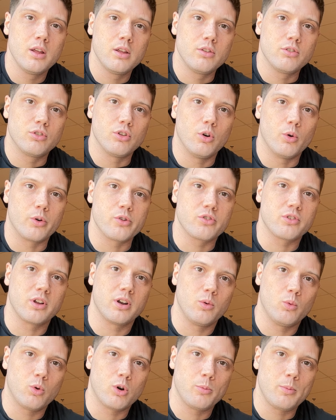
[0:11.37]
So we're just
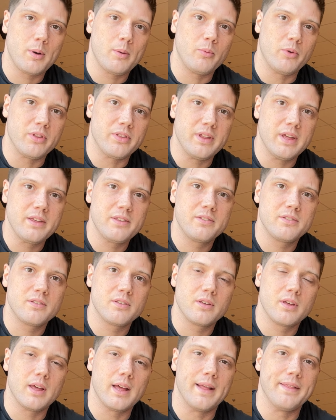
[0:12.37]
gonna warm up with this
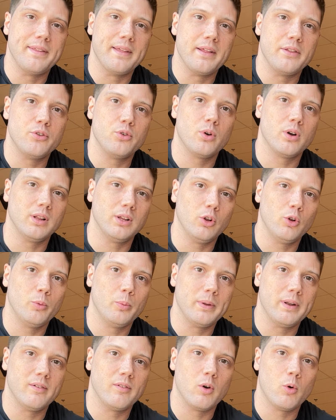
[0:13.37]
and then do a little
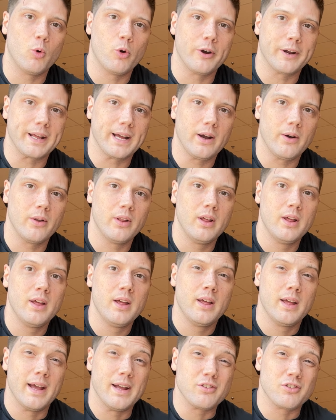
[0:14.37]
bit of a workout
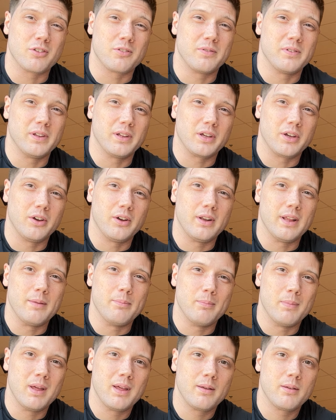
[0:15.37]
and just feel good
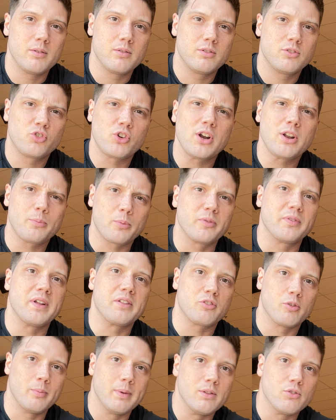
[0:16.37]
and try to
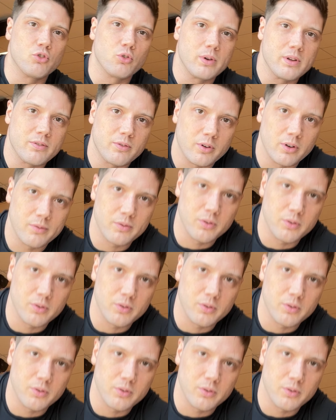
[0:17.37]
prevent some injuries for the